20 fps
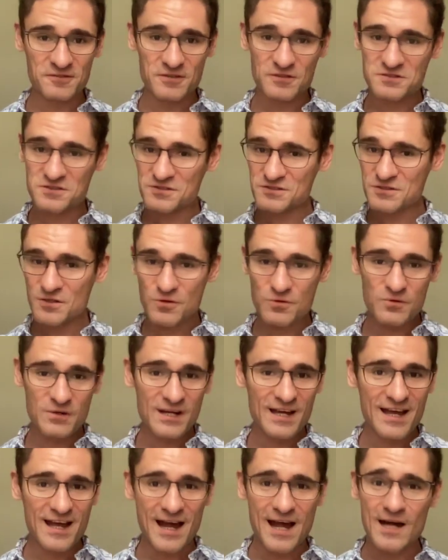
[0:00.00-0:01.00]
There's no,
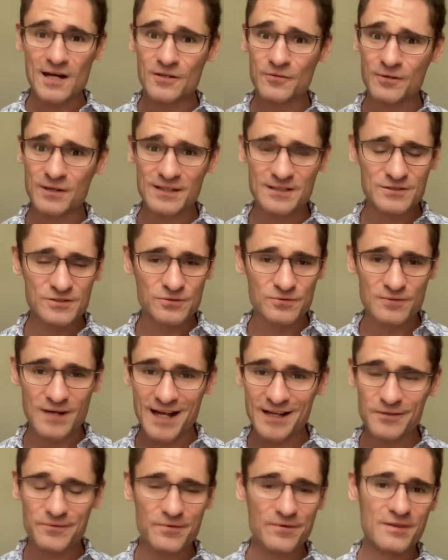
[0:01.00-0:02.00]
how do I
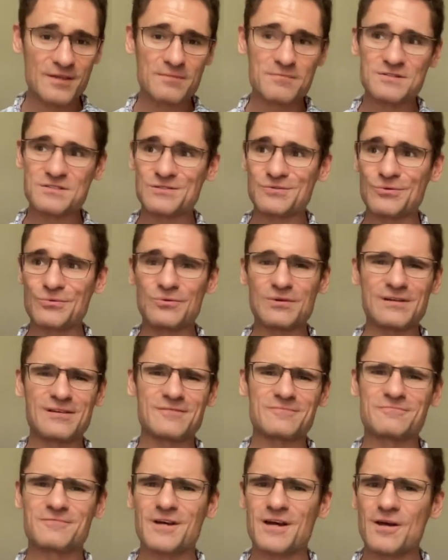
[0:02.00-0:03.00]
interact with them? There's no, what
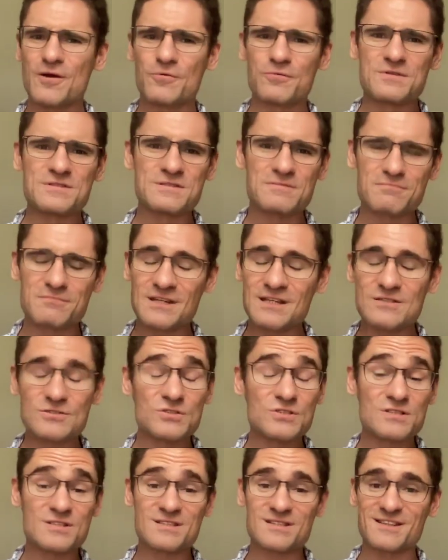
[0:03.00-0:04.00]
does it mean? It's
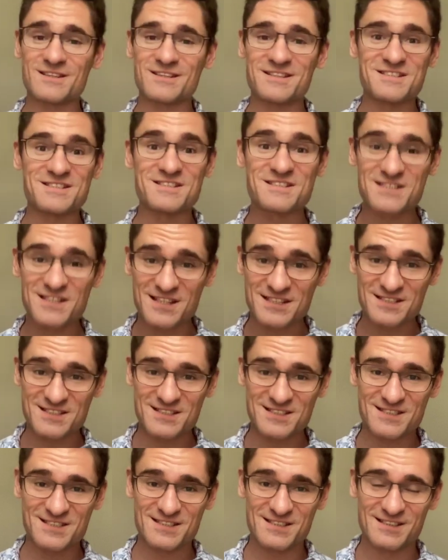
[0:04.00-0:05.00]
just, it
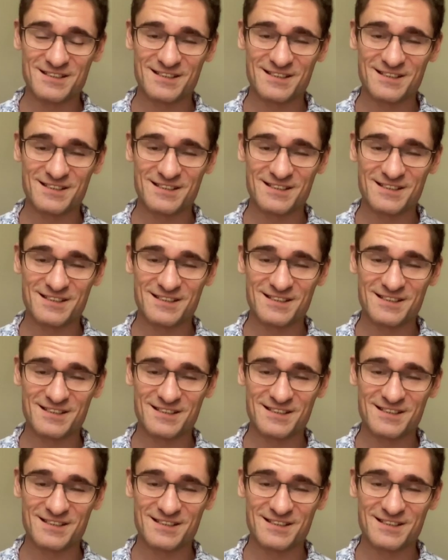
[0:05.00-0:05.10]
exists.